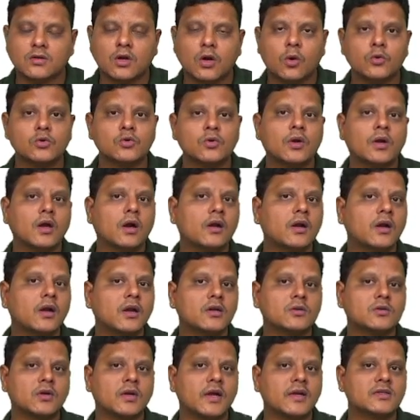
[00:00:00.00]
should the auditor
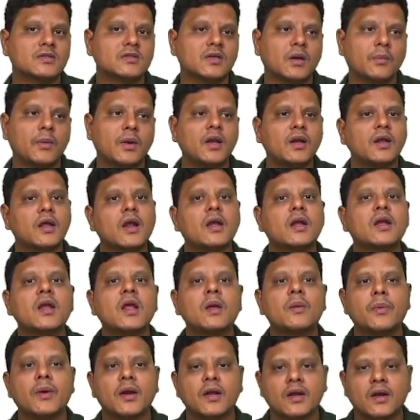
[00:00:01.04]
should examine?
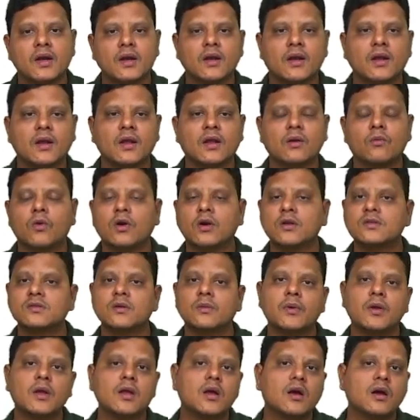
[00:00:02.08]
Independently. What is the
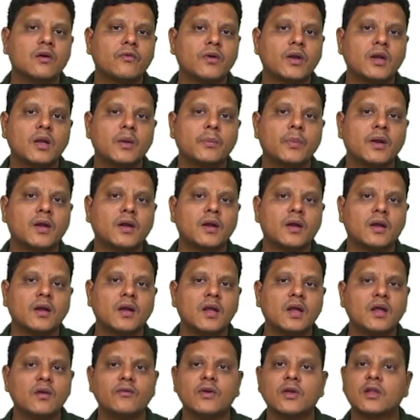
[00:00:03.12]
meaning of
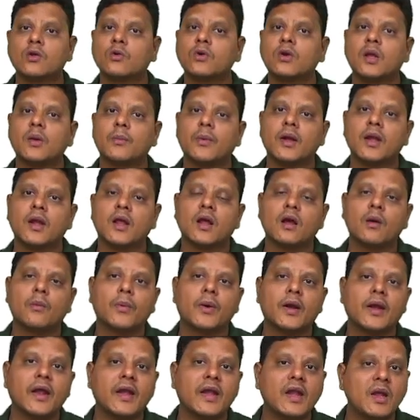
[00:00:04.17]
independently? Without depending upon
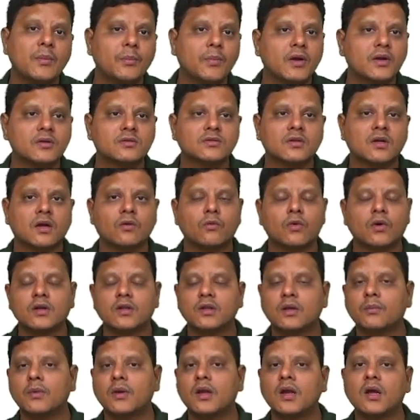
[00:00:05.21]
any person. What is the
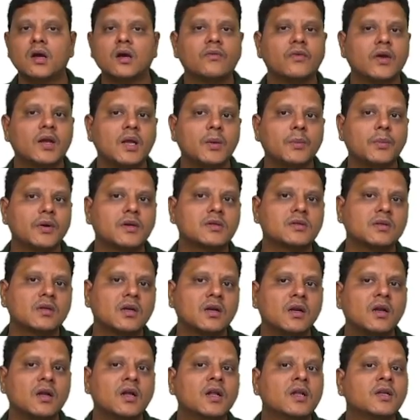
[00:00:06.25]
meaning of any person?
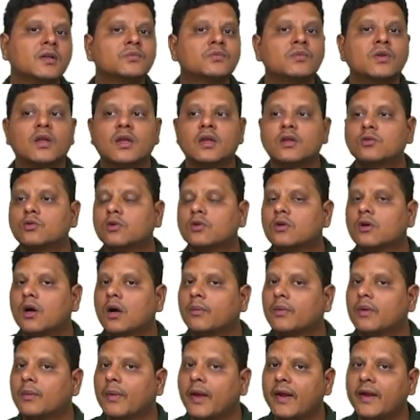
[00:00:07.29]
It should not be
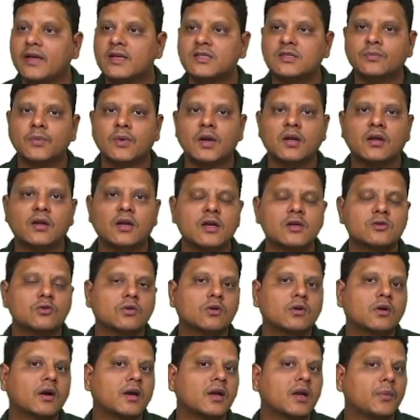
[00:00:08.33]
management. I should
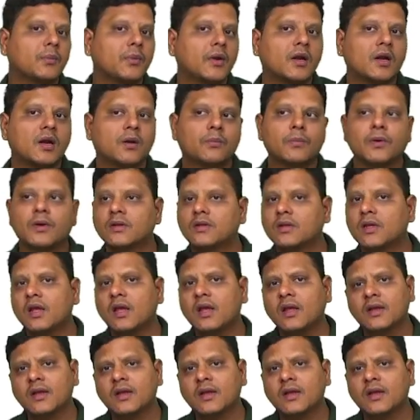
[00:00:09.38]
not depend upon the